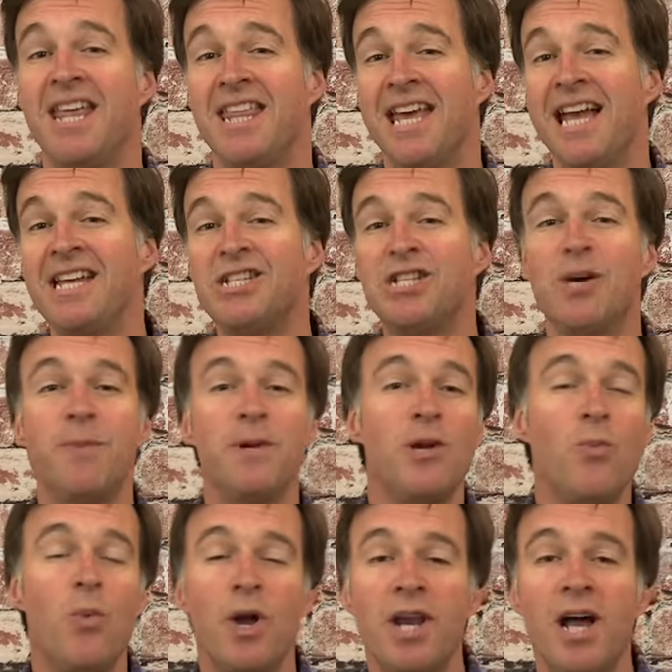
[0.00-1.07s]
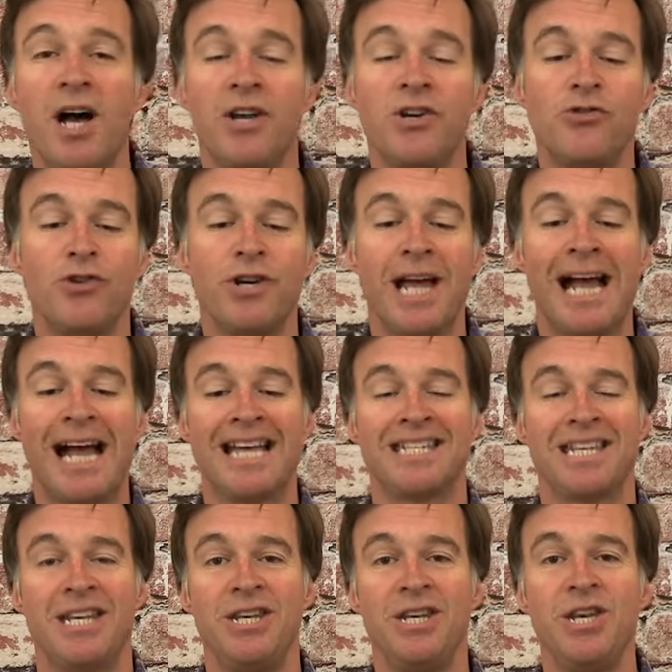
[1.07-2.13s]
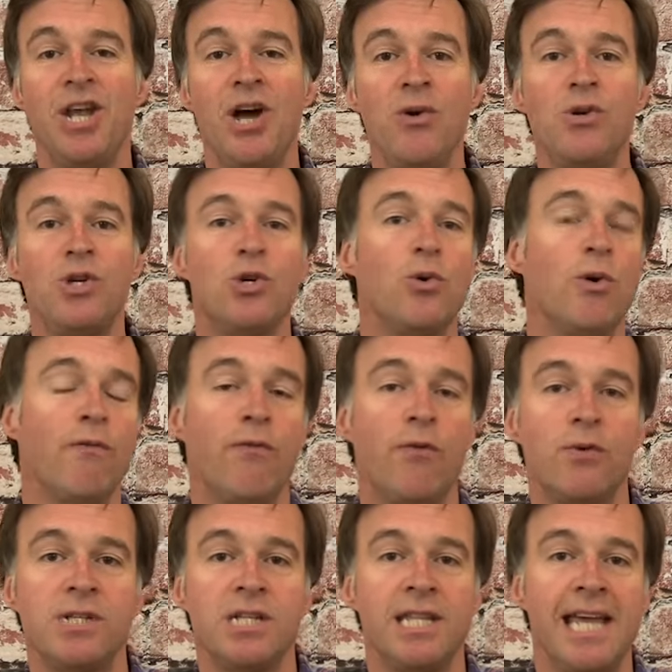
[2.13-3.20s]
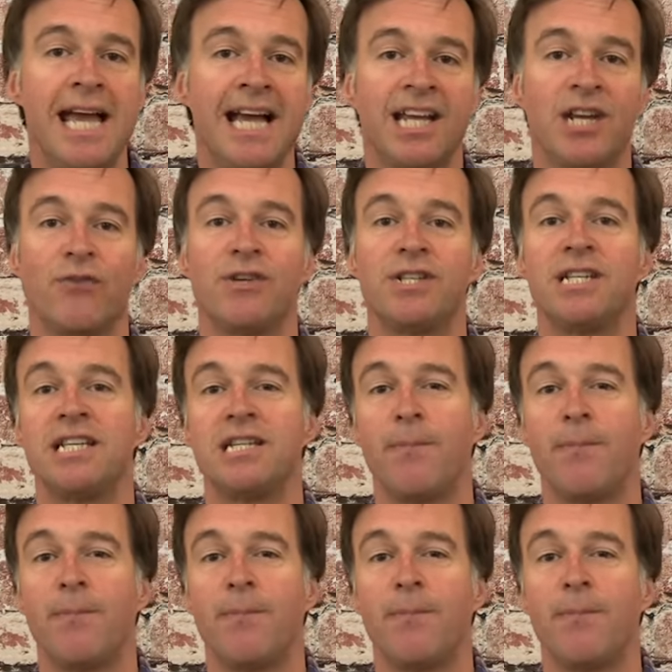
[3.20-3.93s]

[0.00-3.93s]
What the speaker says: The HW100 has no shortfalls in the accuracy